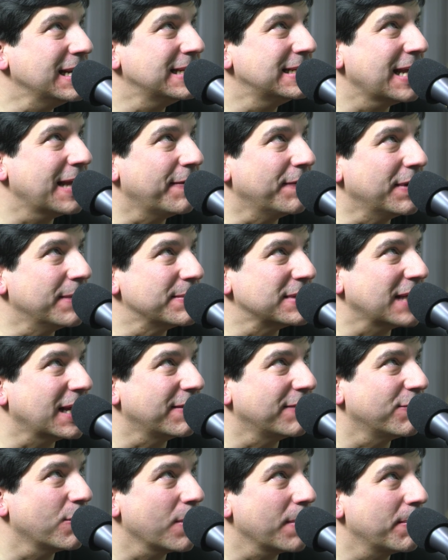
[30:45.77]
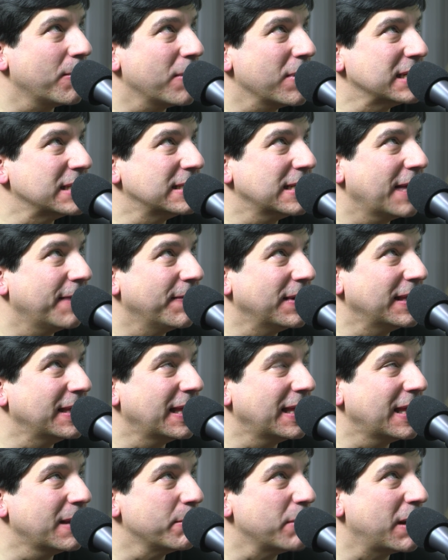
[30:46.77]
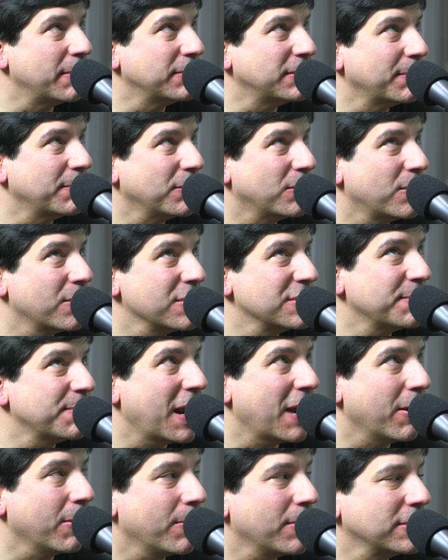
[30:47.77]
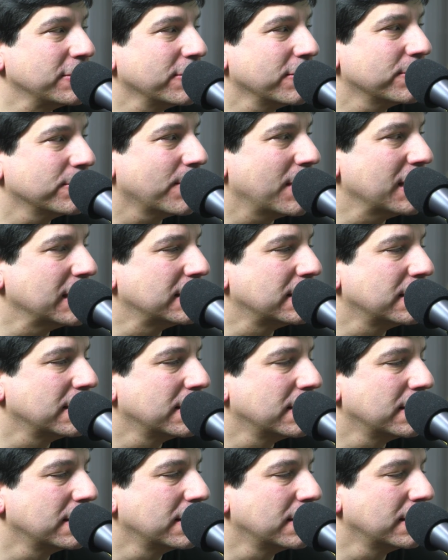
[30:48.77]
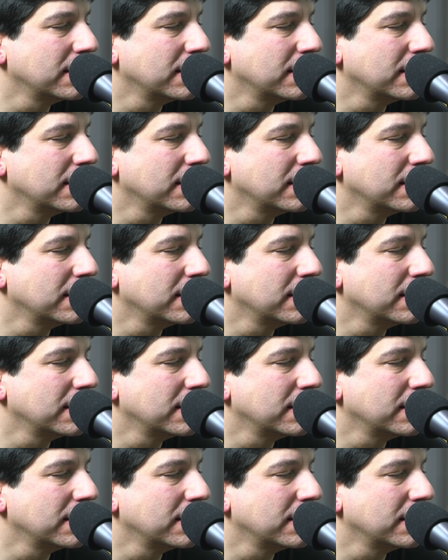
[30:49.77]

97 it was like 4.7, and then they bumped up the horsepower once or twice.